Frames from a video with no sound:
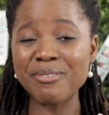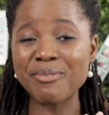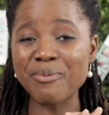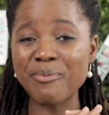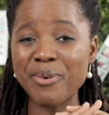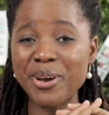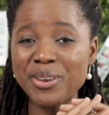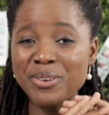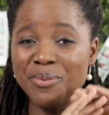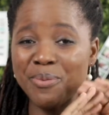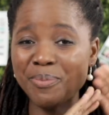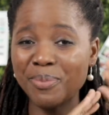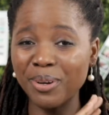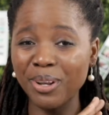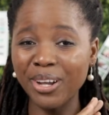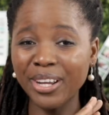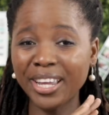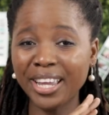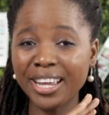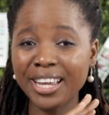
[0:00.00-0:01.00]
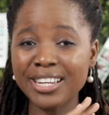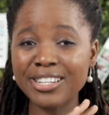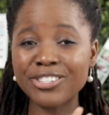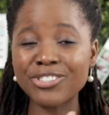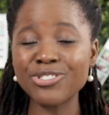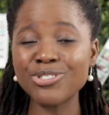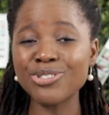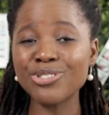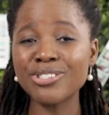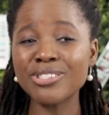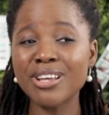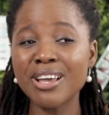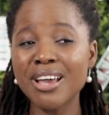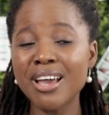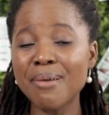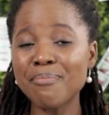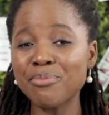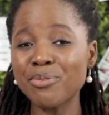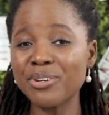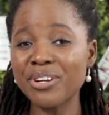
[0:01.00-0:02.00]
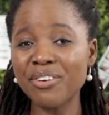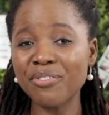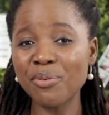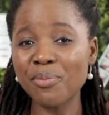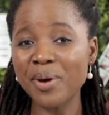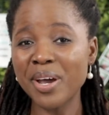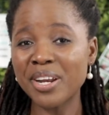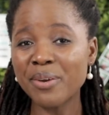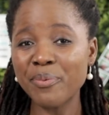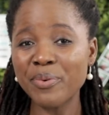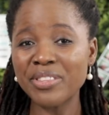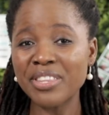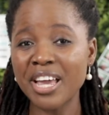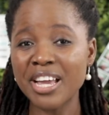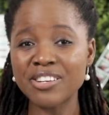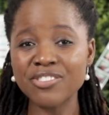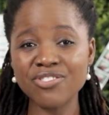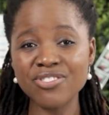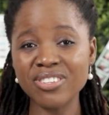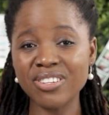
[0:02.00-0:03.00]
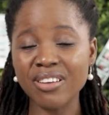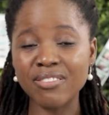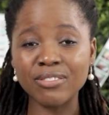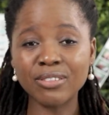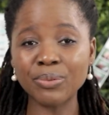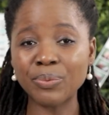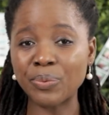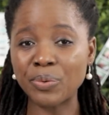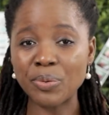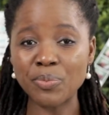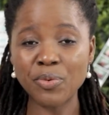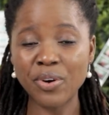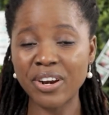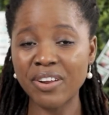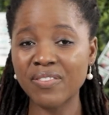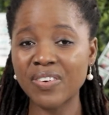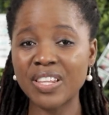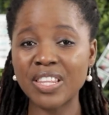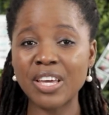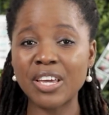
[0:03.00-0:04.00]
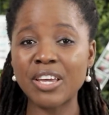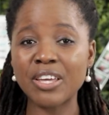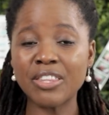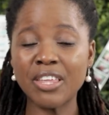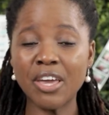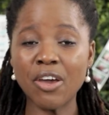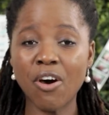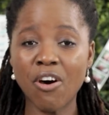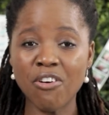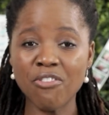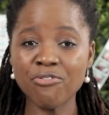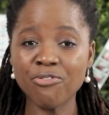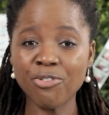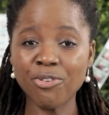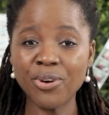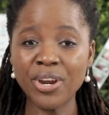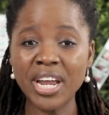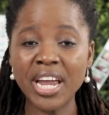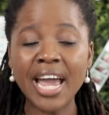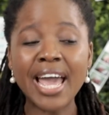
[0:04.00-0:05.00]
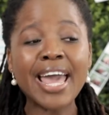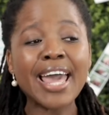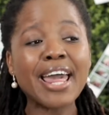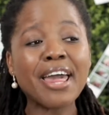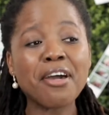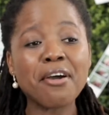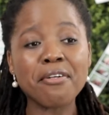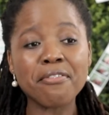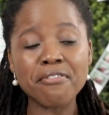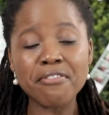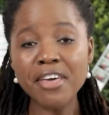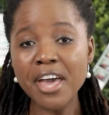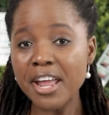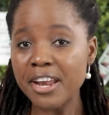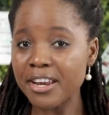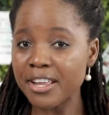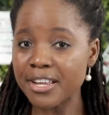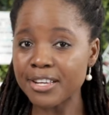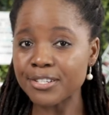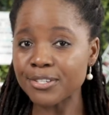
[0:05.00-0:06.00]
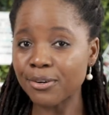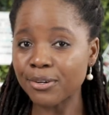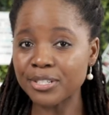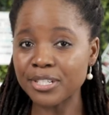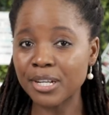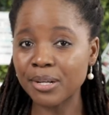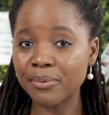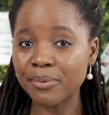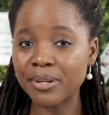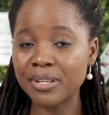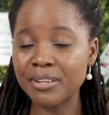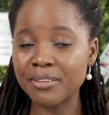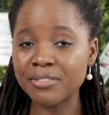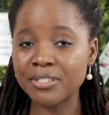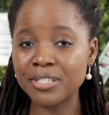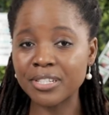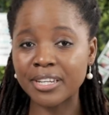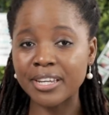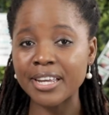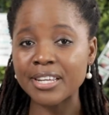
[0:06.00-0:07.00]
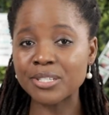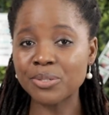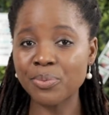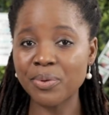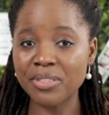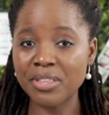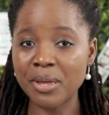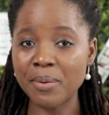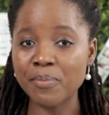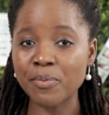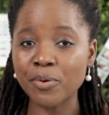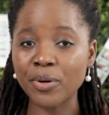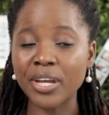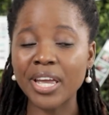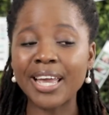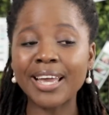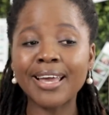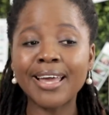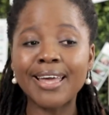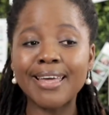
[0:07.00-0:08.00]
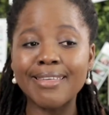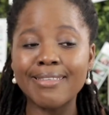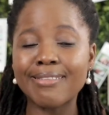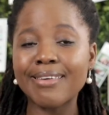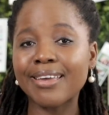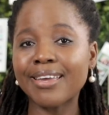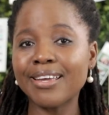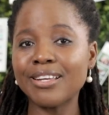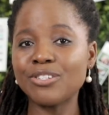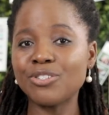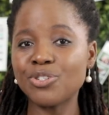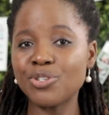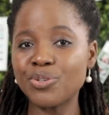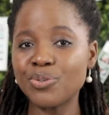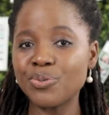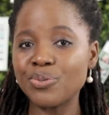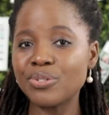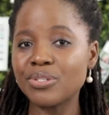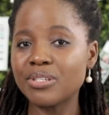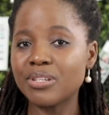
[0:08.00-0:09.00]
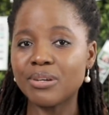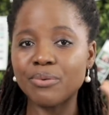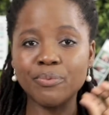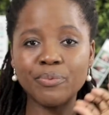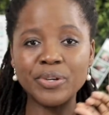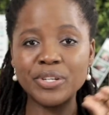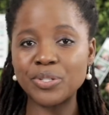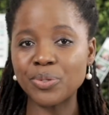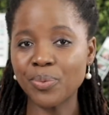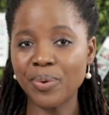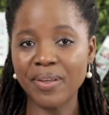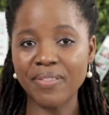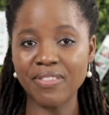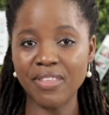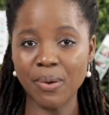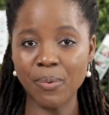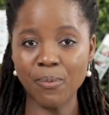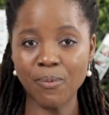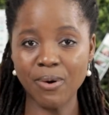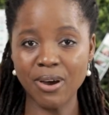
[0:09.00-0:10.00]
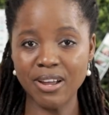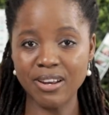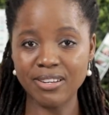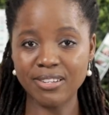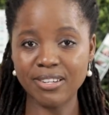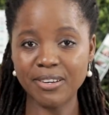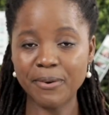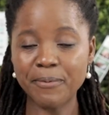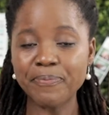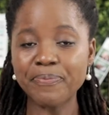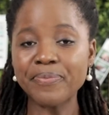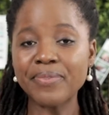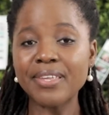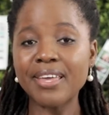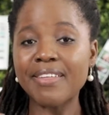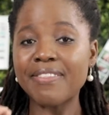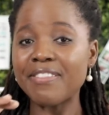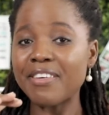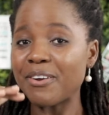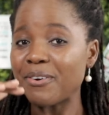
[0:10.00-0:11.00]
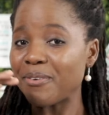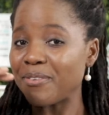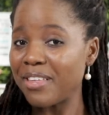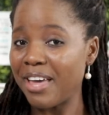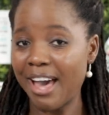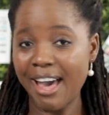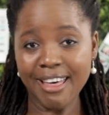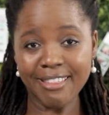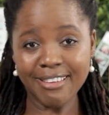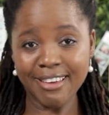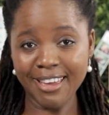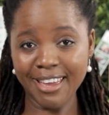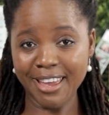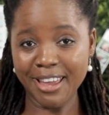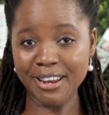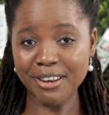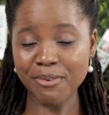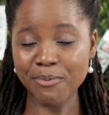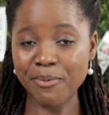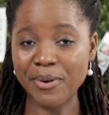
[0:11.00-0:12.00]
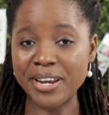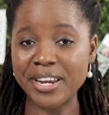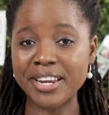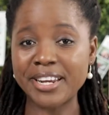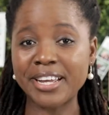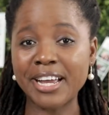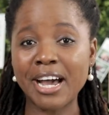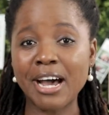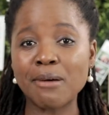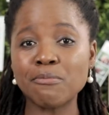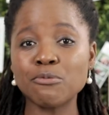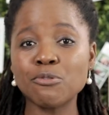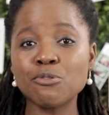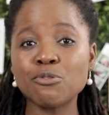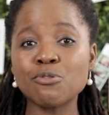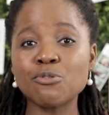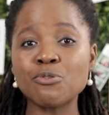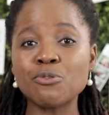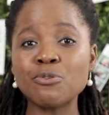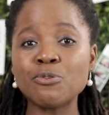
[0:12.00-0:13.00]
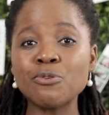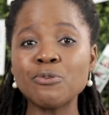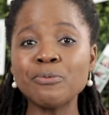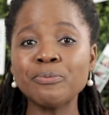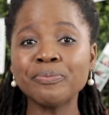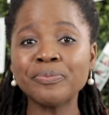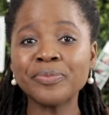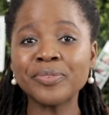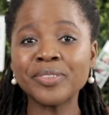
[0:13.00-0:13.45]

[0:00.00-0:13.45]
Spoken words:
when you're blocking it, just put everybody with entry-level room, whatever they're offering, and then each guest, when they're booking, they can choose which one they want. And then on the other hand, when it comes to